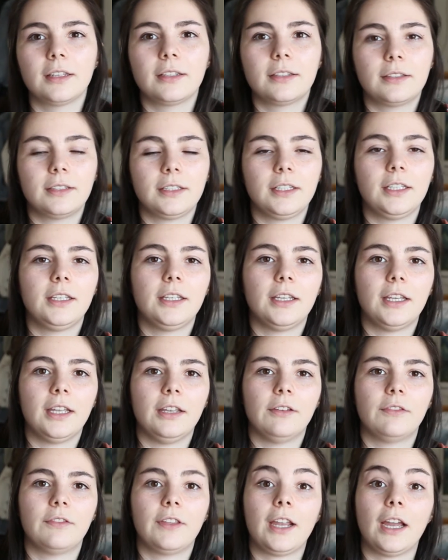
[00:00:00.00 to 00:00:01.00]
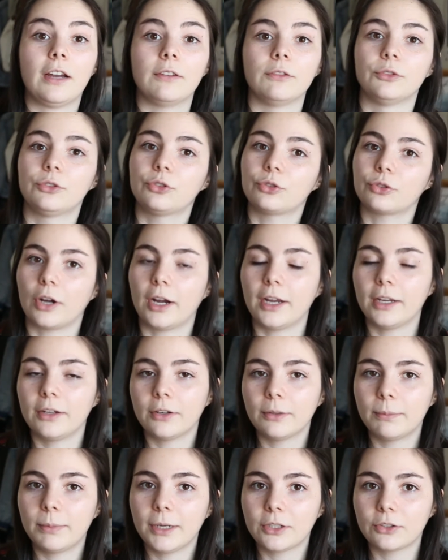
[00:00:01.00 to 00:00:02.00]
See if they have
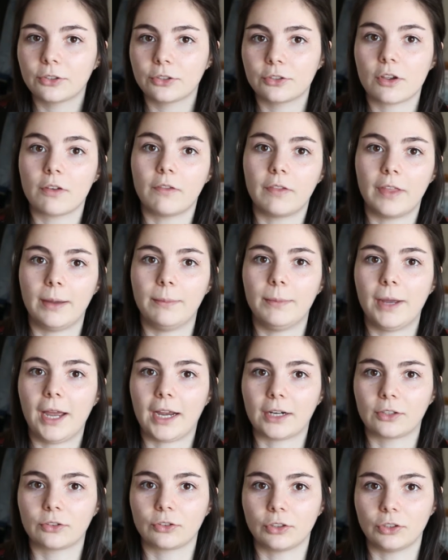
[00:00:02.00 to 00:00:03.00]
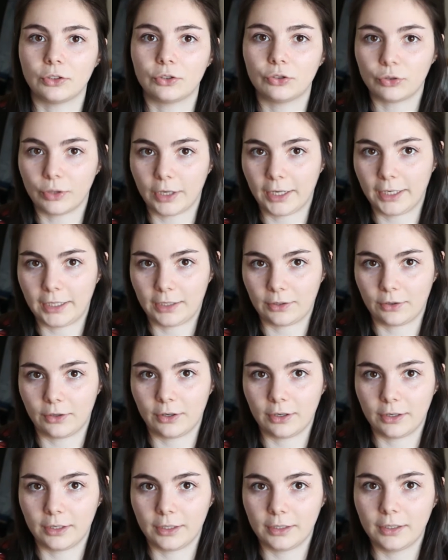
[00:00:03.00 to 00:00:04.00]
try-on pictures of them actually trying it
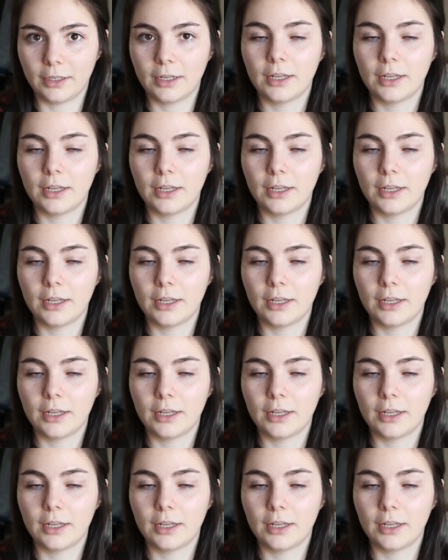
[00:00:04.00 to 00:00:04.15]
on,